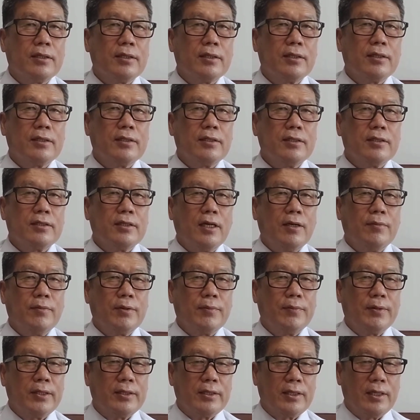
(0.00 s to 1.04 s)
This
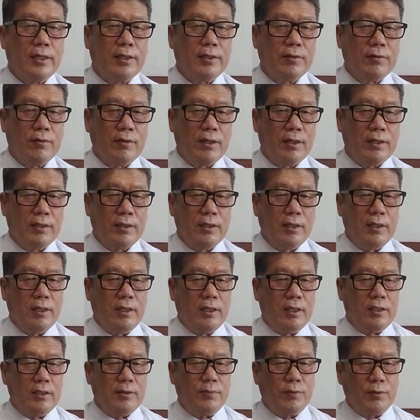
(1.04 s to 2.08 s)
everybody can do.
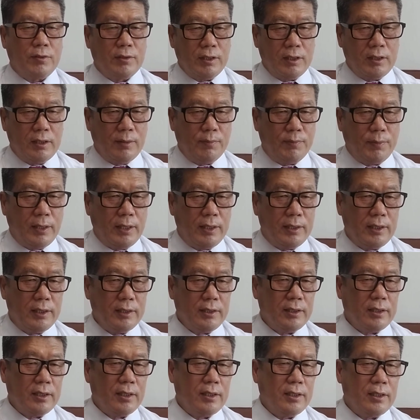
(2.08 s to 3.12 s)
It's a project
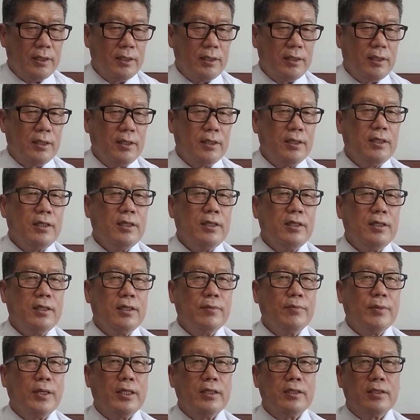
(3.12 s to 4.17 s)
financing lead
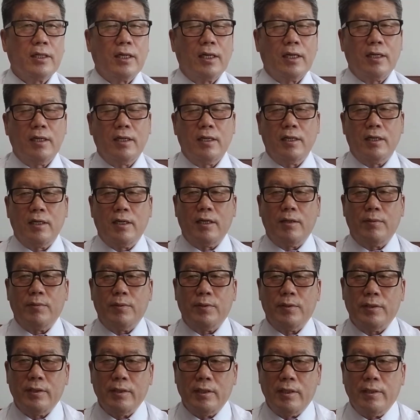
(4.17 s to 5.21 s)
manager,
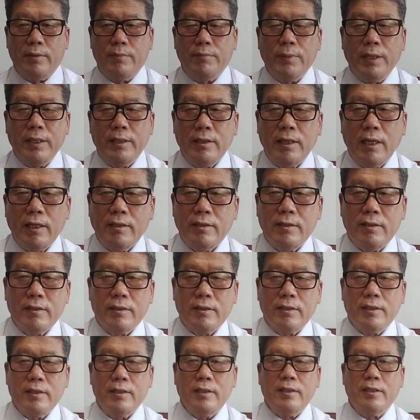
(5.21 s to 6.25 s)
mandate
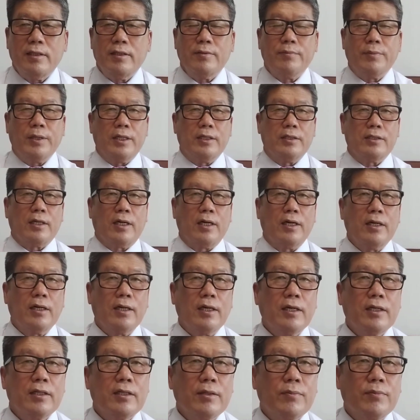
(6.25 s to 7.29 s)
lead manager,
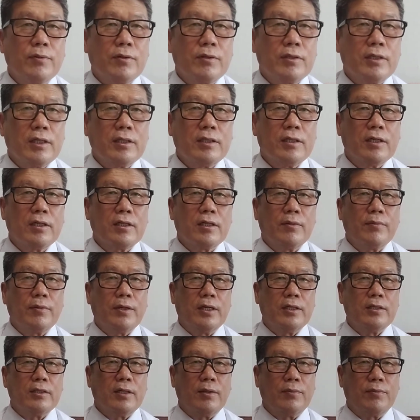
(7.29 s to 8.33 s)
and the project
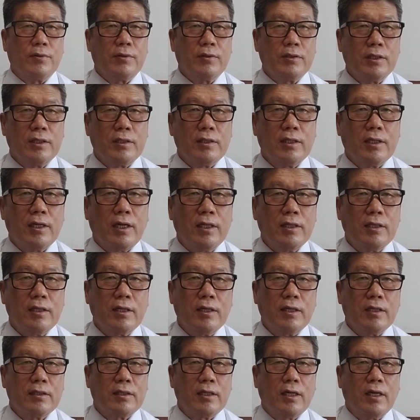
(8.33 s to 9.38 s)
advisor, project
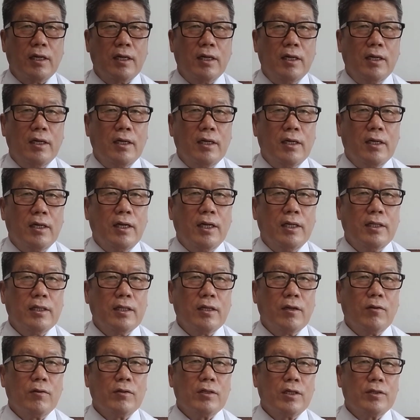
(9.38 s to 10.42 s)
contractor,
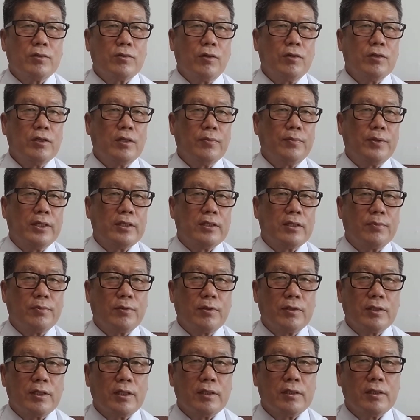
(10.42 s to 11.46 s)
lender, joint venture
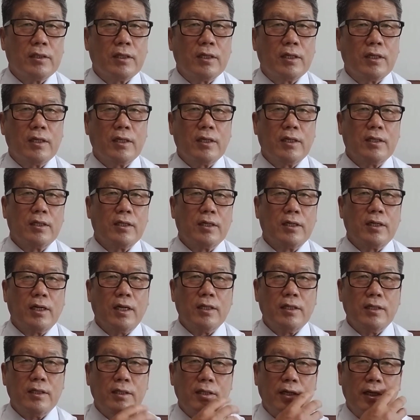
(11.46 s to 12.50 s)
project, the
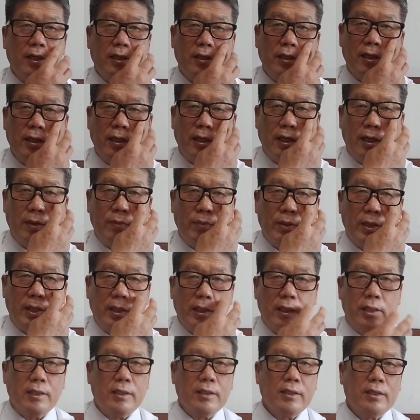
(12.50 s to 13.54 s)
credit rating
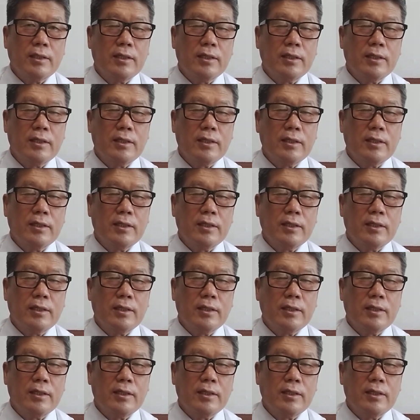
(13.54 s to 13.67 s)
company,